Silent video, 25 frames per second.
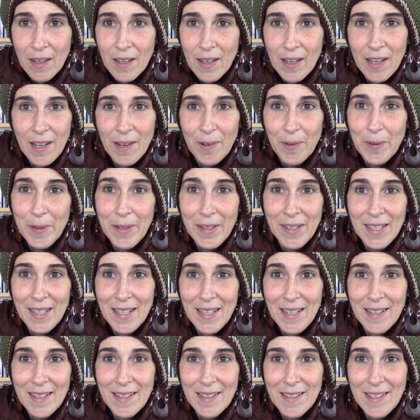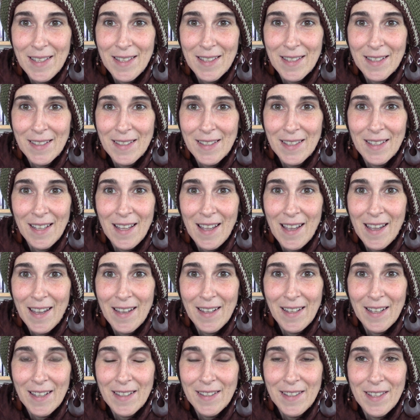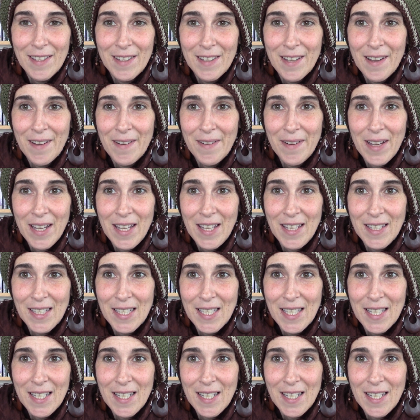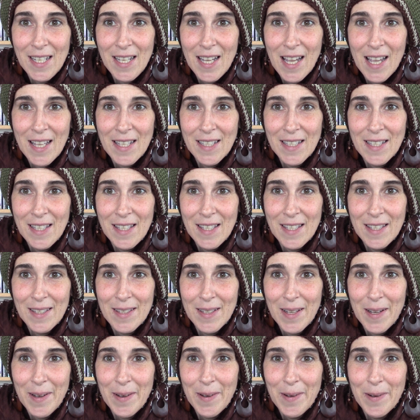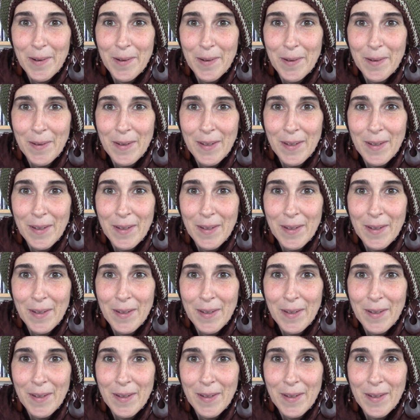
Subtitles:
It really is. It's like, it's so easy and so